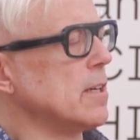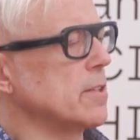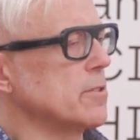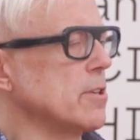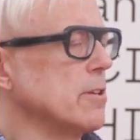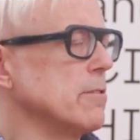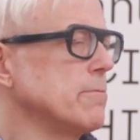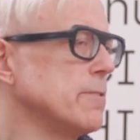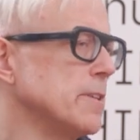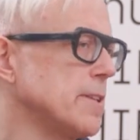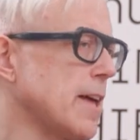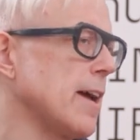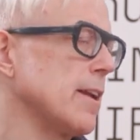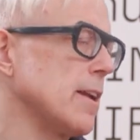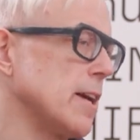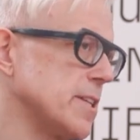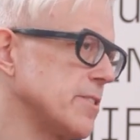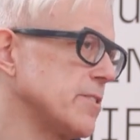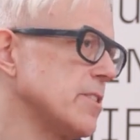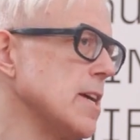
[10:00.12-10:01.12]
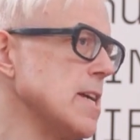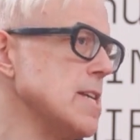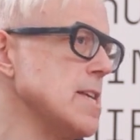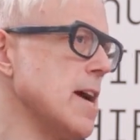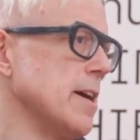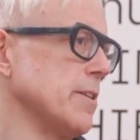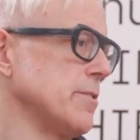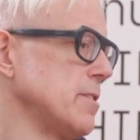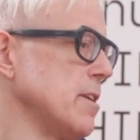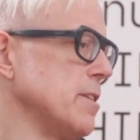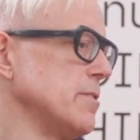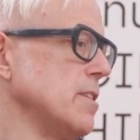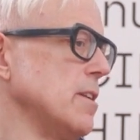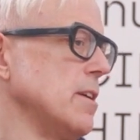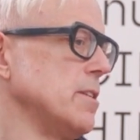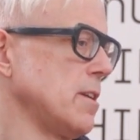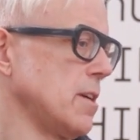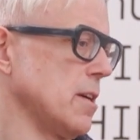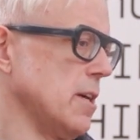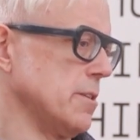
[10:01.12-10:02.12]
So for that, I'd say yes, there's an
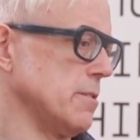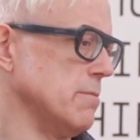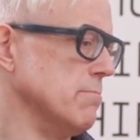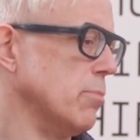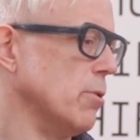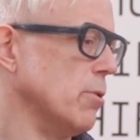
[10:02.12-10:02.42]
education